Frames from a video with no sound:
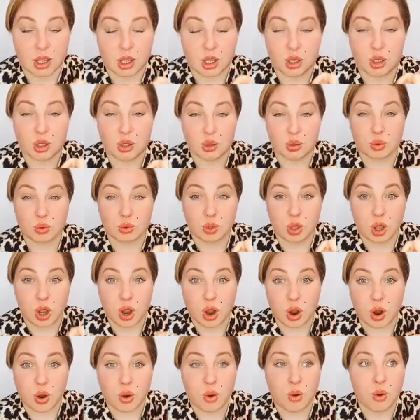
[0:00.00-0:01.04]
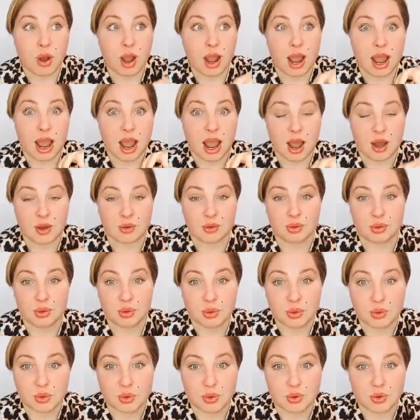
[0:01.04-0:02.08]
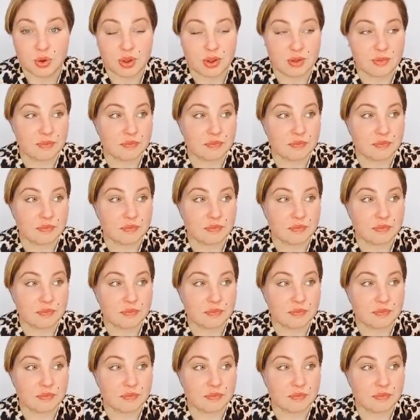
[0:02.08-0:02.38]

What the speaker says: you know how to